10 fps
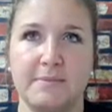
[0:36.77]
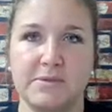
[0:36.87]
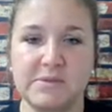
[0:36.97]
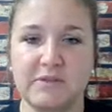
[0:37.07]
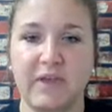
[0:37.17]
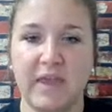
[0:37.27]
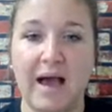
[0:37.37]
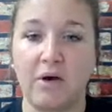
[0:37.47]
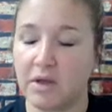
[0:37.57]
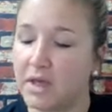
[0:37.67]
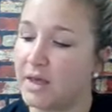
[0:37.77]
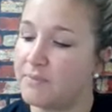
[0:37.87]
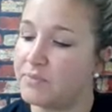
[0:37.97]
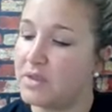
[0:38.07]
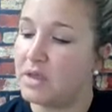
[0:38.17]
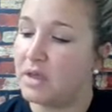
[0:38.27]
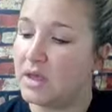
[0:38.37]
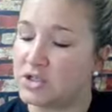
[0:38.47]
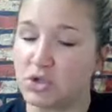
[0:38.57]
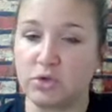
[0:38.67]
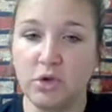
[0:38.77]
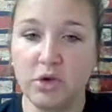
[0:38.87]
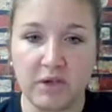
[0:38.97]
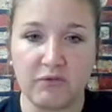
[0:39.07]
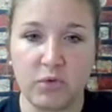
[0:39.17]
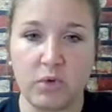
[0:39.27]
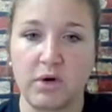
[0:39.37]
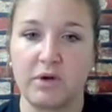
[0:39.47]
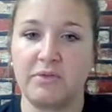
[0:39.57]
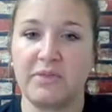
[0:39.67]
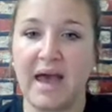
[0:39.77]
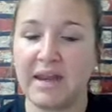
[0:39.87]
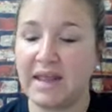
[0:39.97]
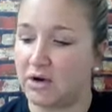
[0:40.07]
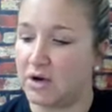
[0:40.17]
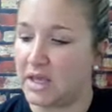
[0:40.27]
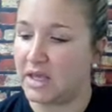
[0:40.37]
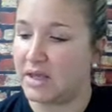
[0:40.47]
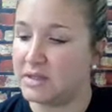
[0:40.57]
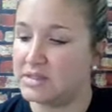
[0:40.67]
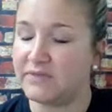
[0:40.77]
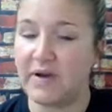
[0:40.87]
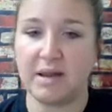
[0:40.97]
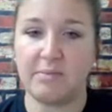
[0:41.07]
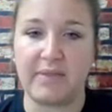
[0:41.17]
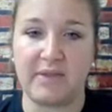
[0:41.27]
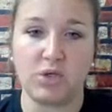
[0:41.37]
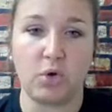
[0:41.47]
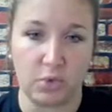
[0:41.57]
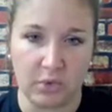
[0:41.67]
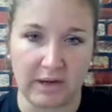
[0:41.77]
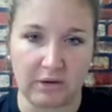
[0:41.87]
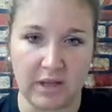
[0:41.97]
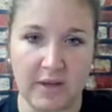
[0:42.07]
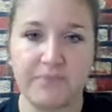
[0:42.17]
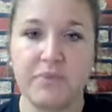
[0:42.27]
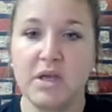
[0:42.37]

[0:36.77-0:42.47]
specific outcome that you're looking for, that area divided by the total area.